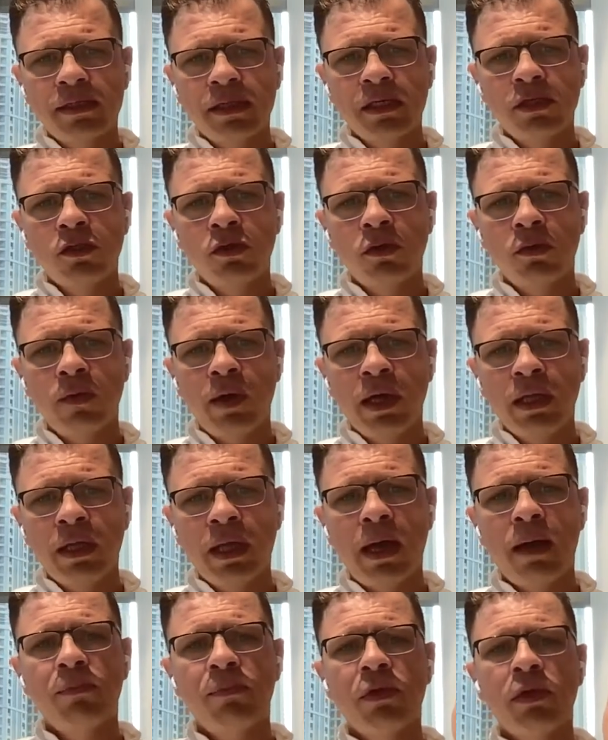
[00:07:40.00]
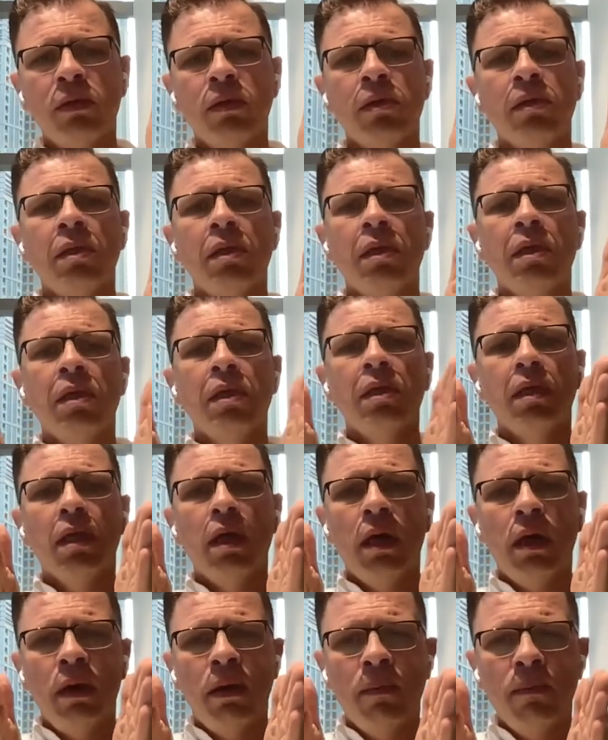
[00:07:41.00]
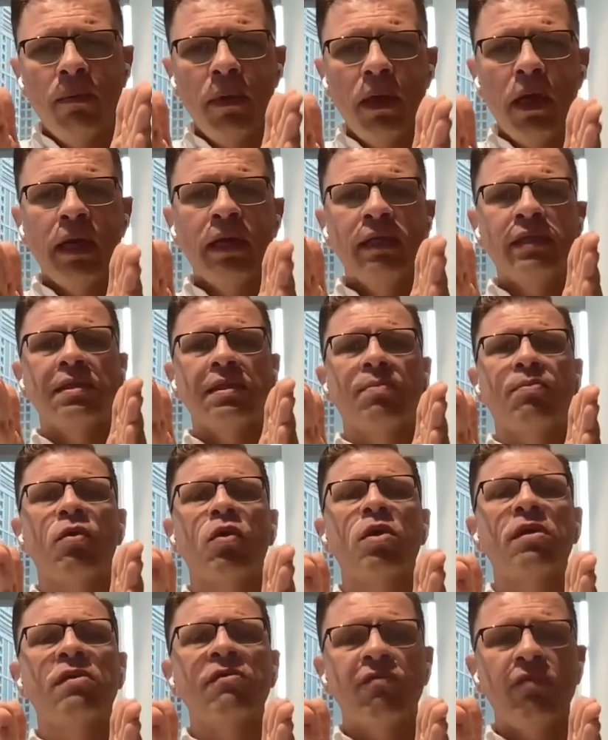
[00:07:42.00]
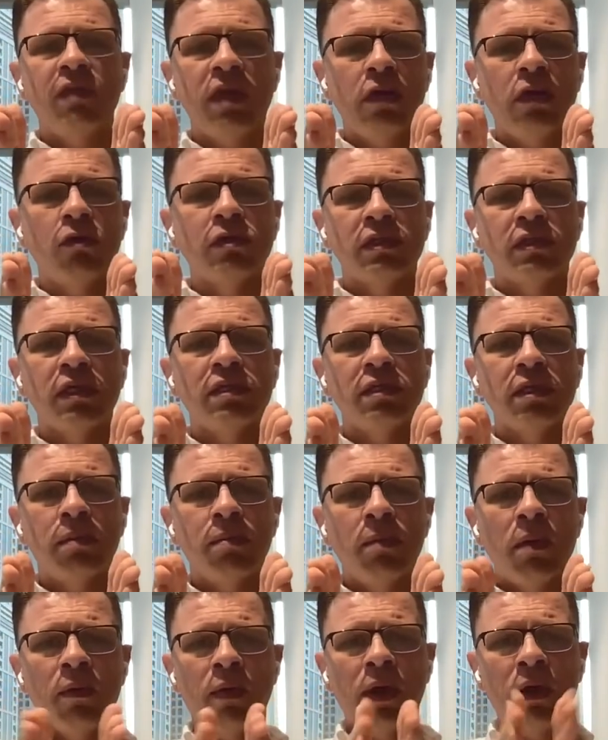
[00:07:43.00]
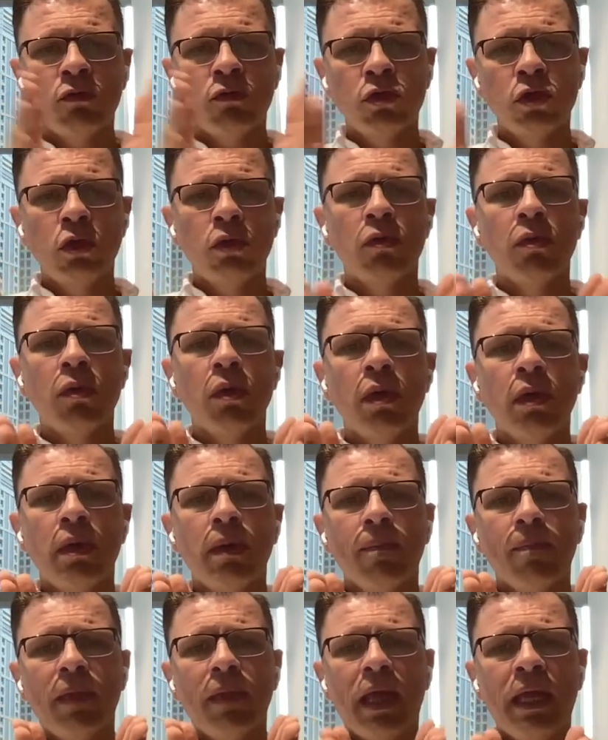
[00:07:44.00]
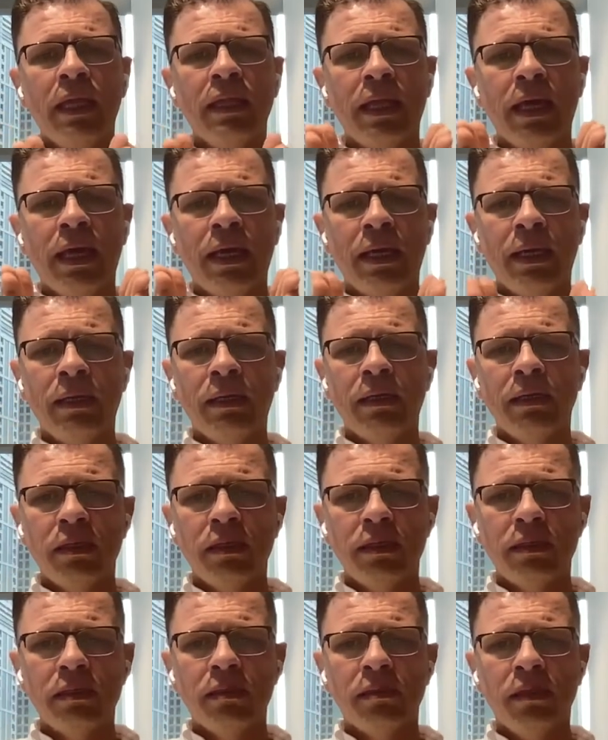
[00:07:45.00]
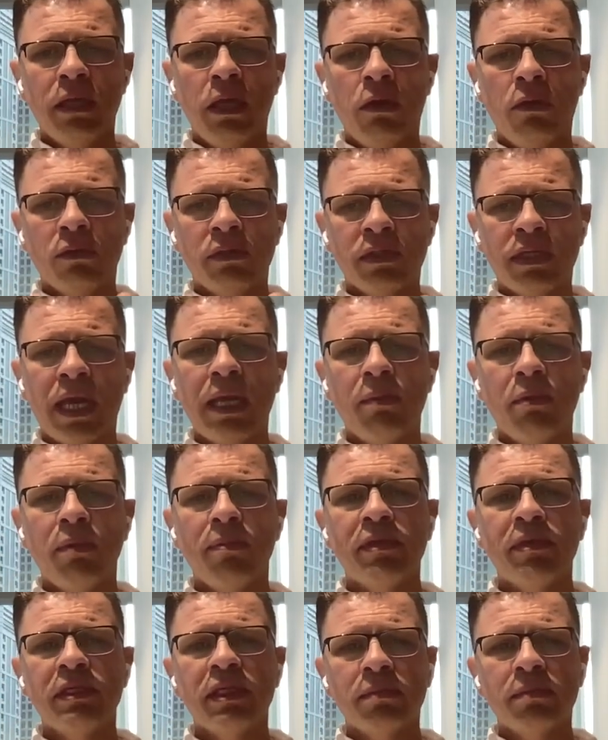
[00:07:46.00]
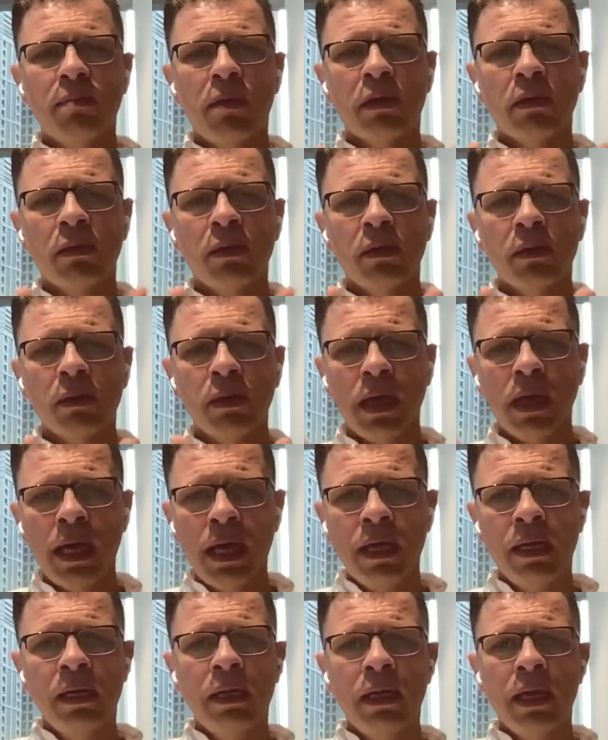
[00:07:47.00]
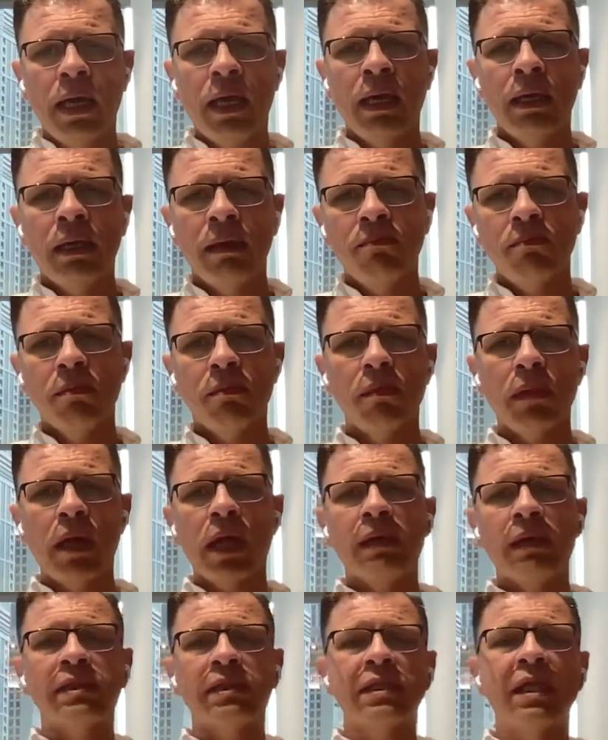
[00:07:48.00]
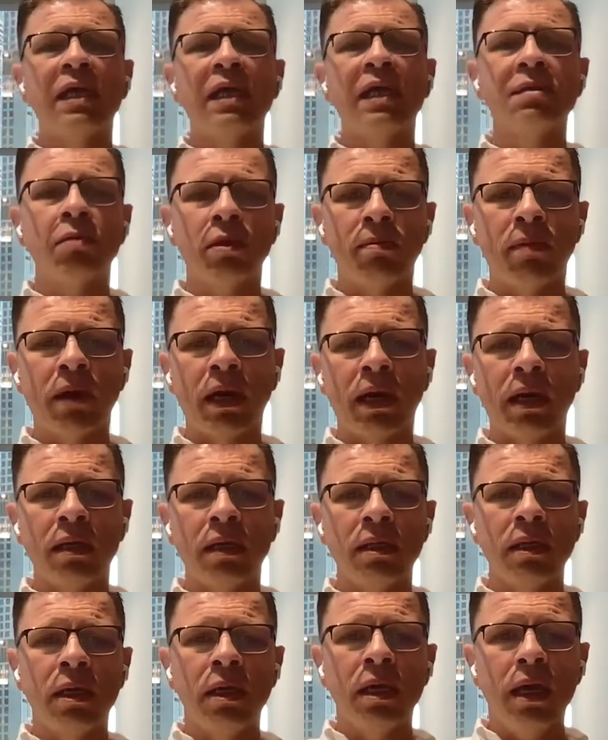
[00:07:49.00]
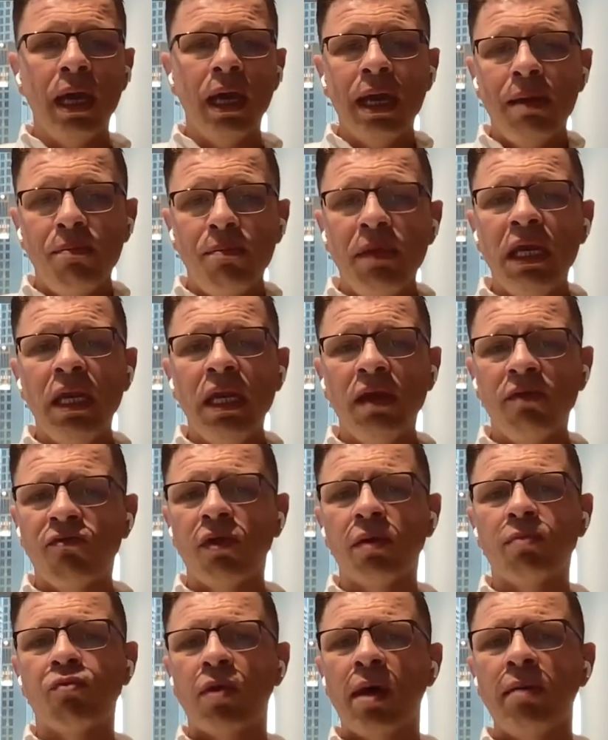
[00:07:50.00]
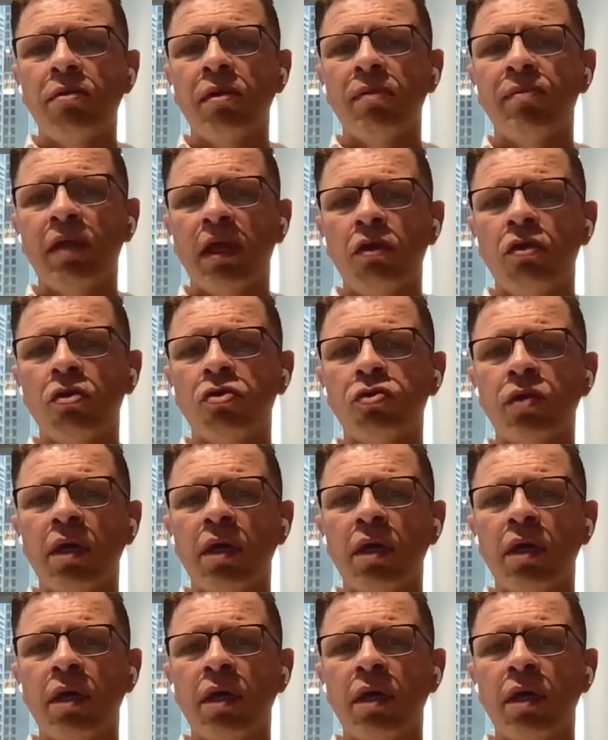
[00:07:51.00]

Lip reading: access to the right capital, a supportive ecosystem around you, and then scalable business model and a sizable market and a meaningful problem that